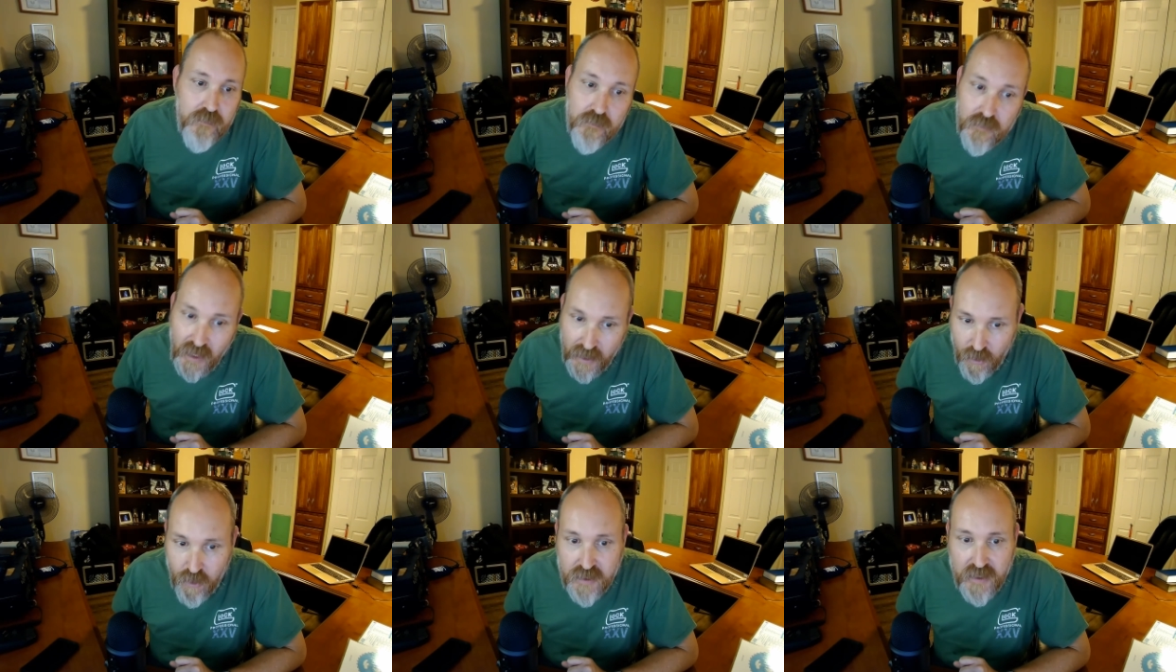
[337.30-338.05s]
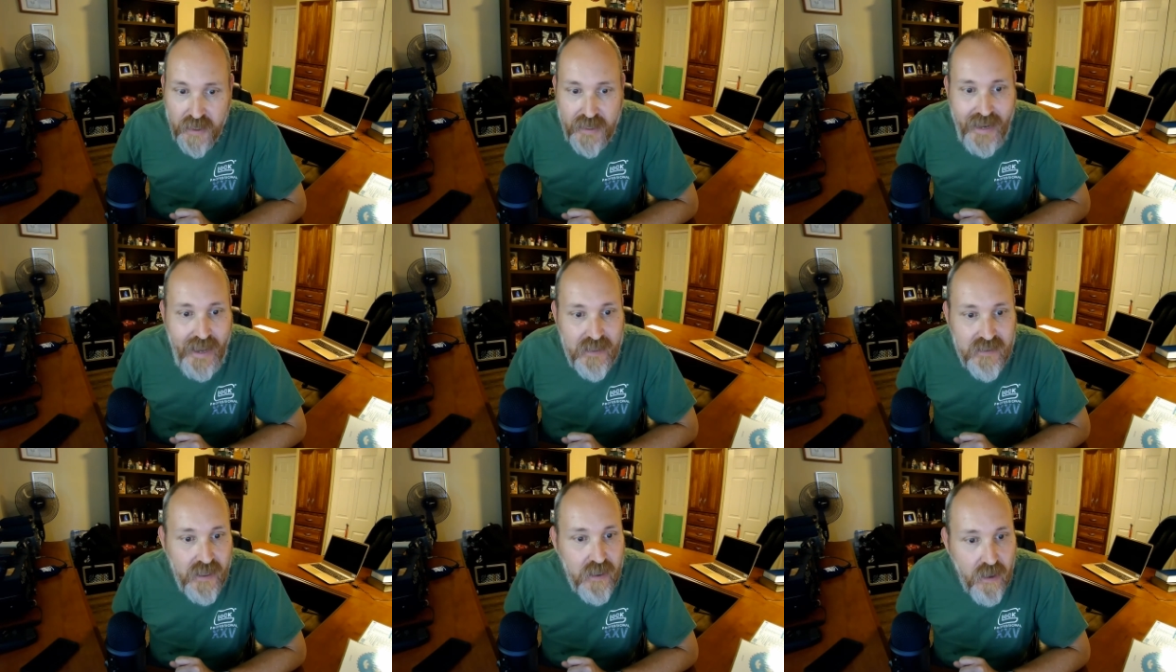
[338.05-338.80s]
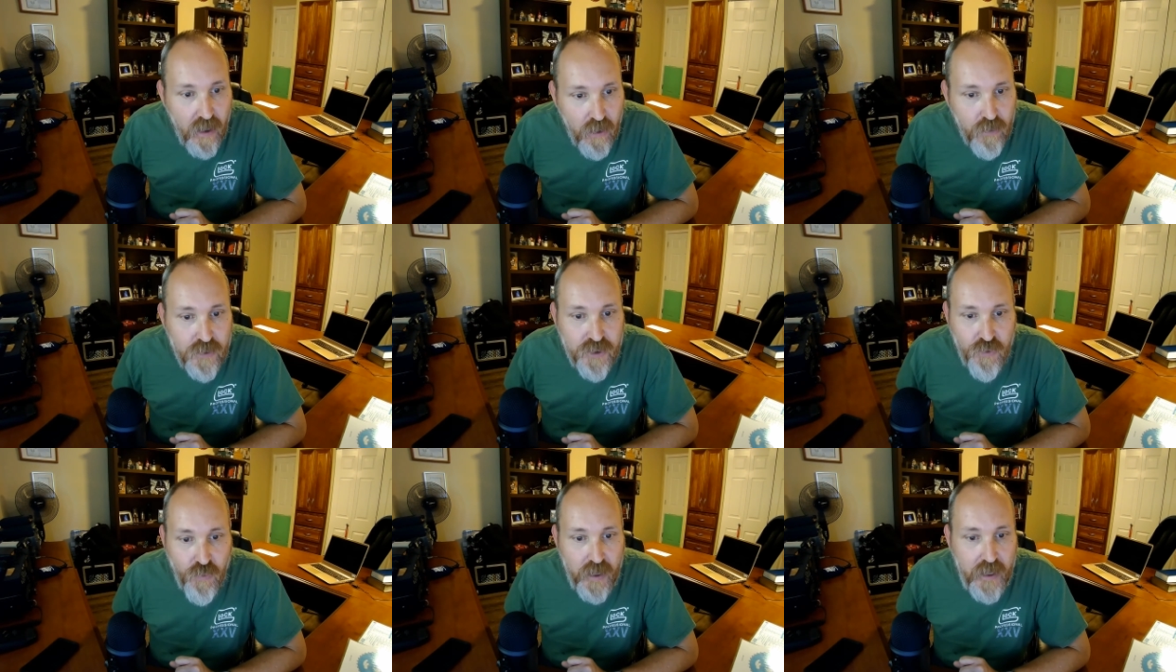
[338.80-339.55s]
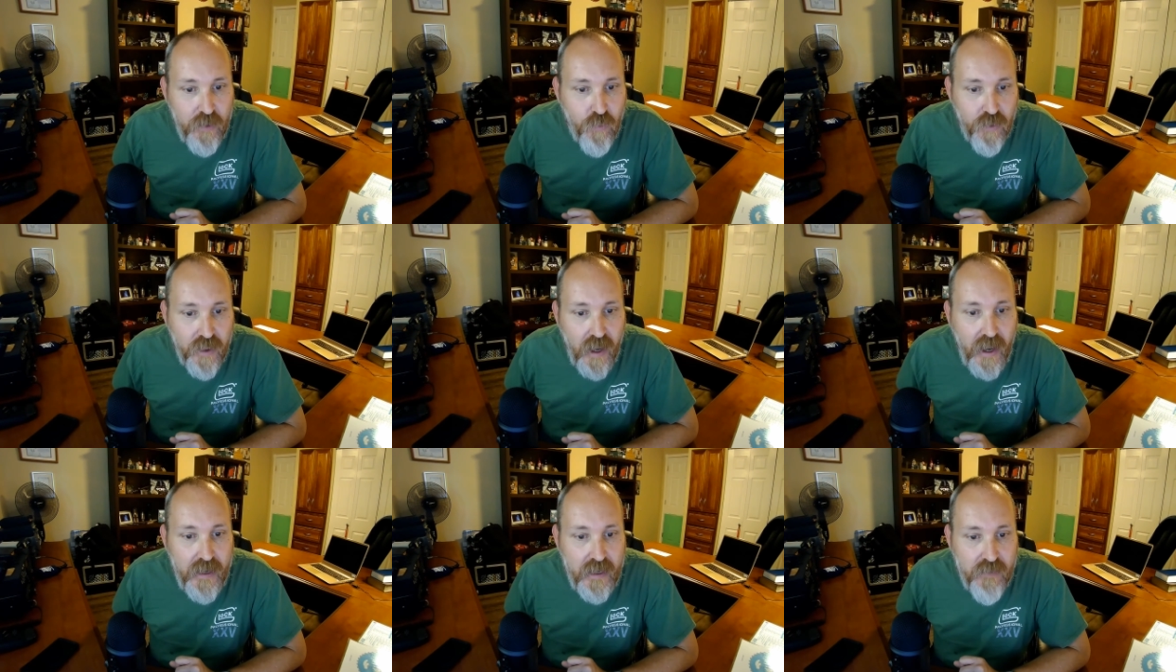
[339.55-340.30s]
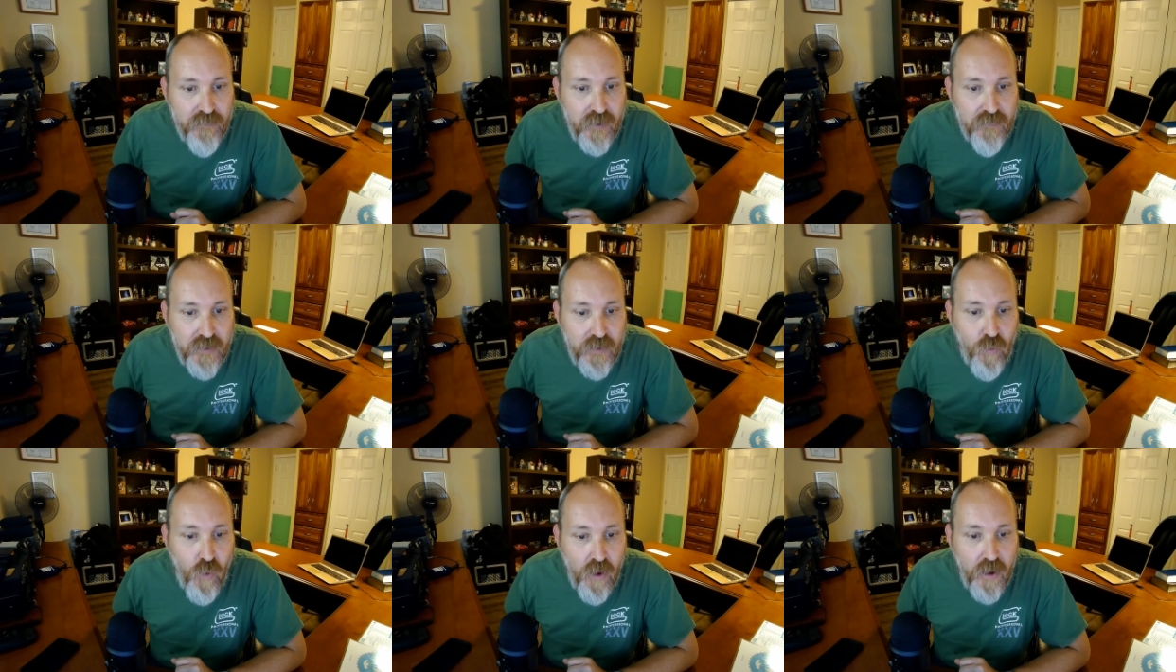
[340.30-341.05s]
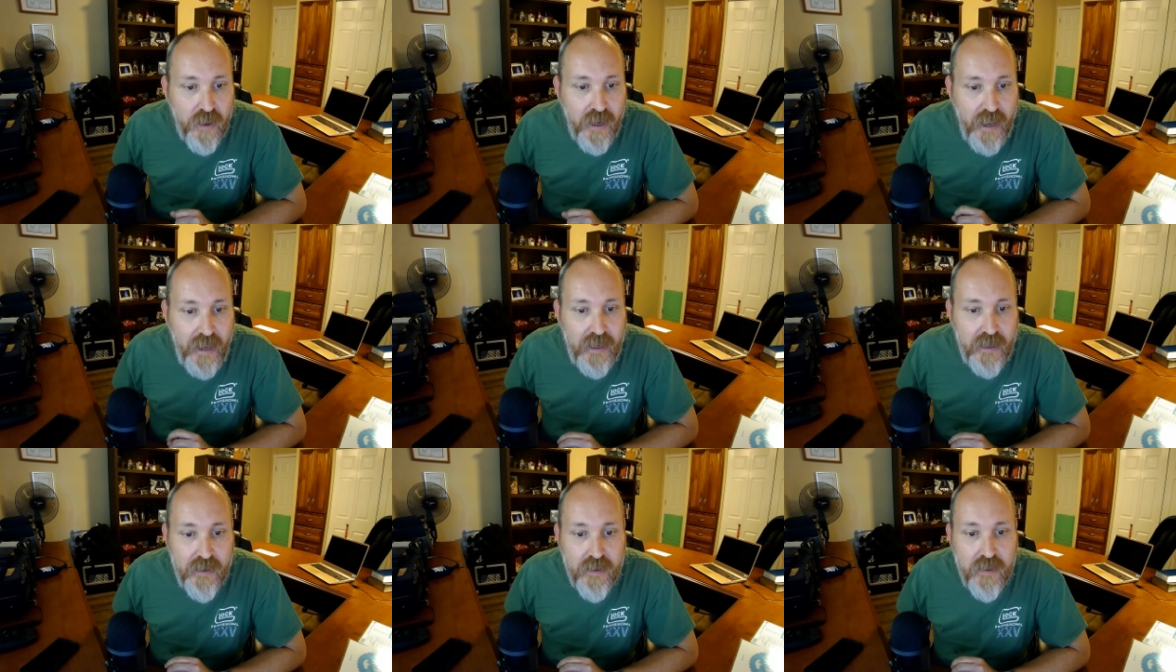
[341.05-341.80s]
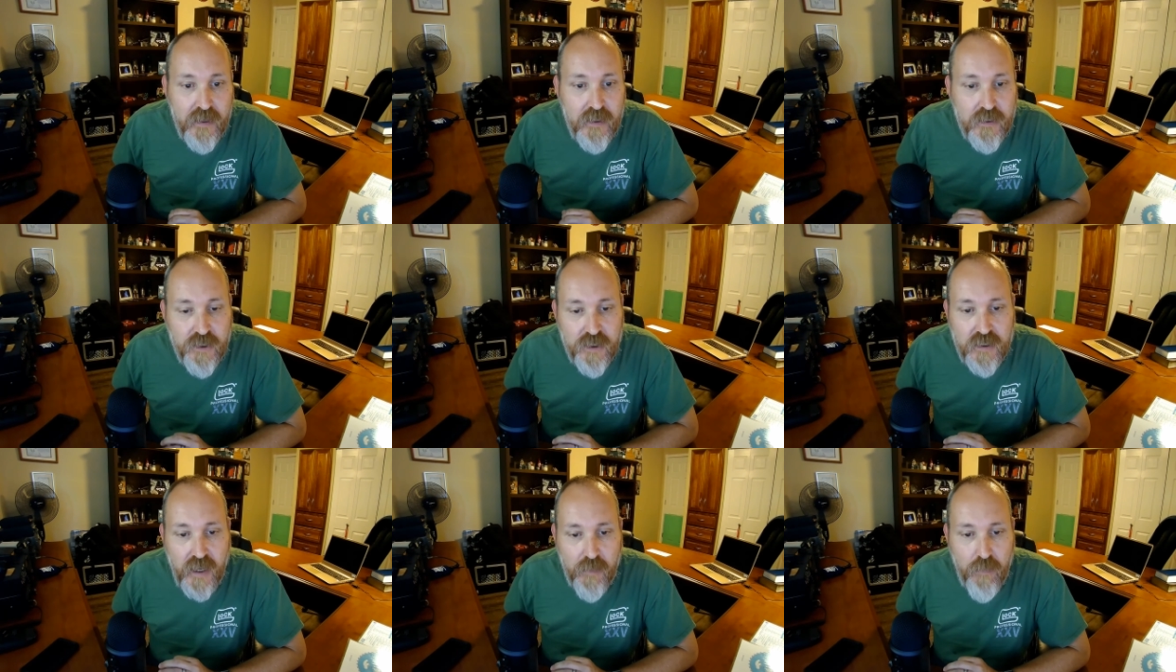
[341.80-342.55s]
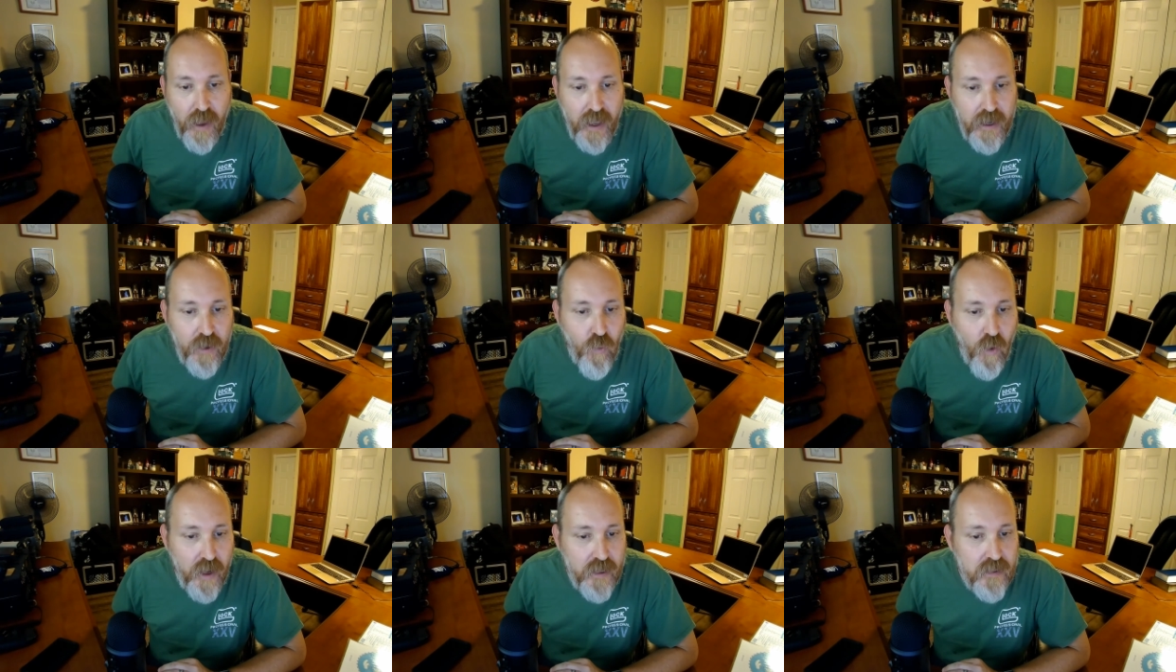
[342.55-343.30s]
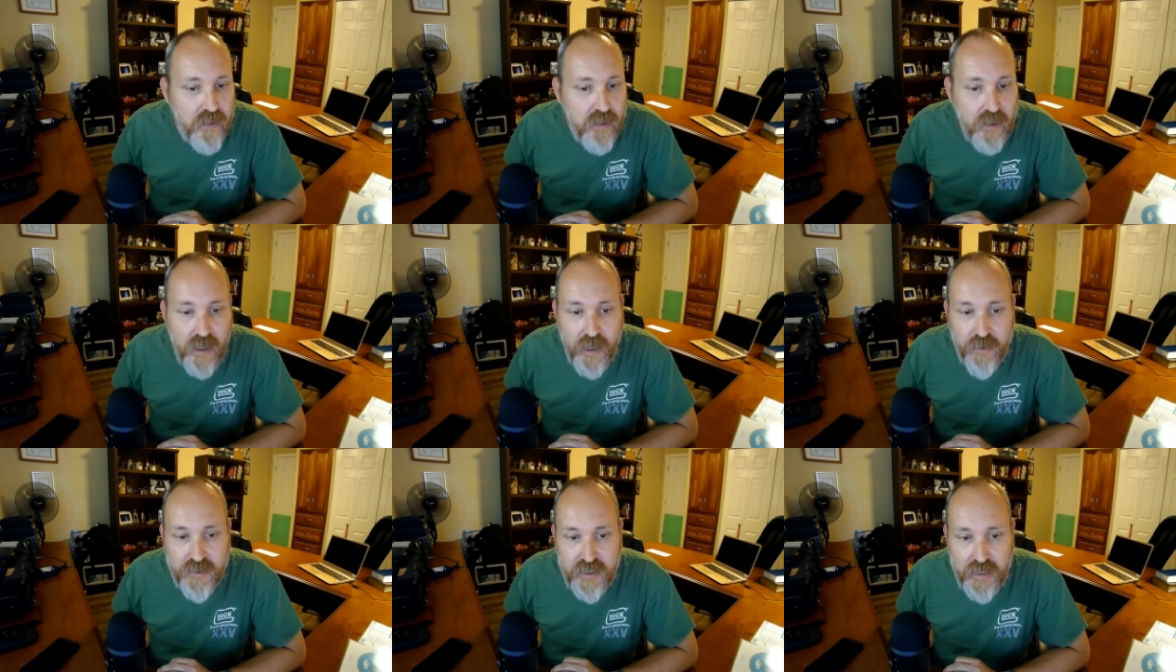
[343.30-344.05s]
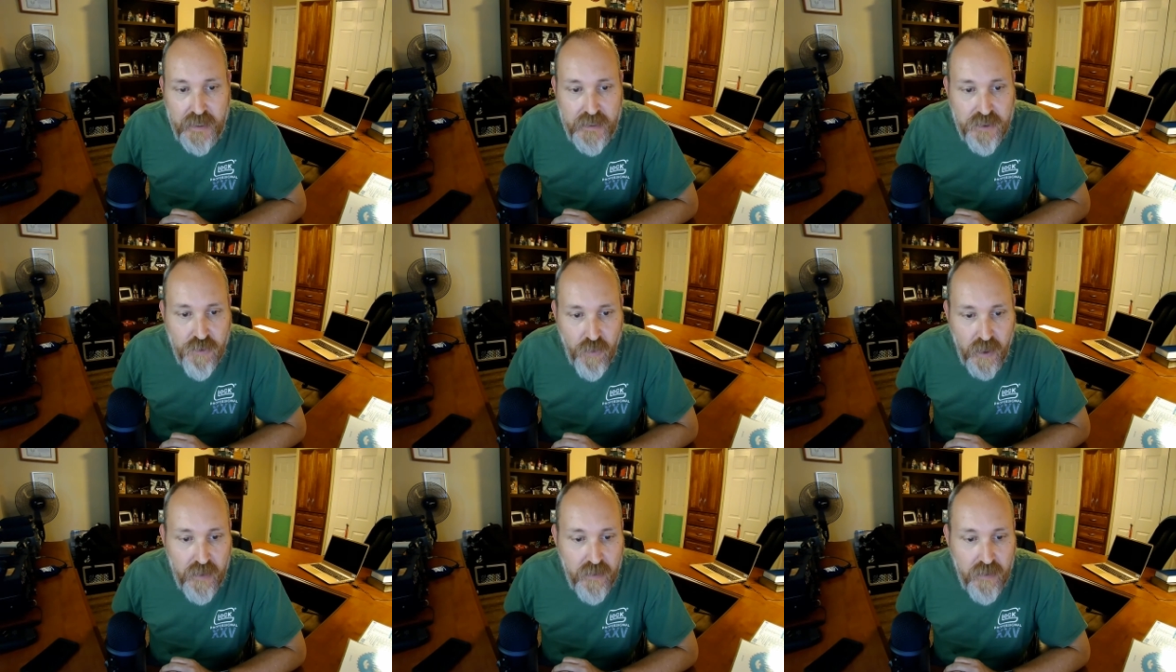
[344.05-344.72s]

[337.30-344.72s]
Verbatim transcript: It looks like it has a color screen where the ID 51 had just a black and white LCD screen.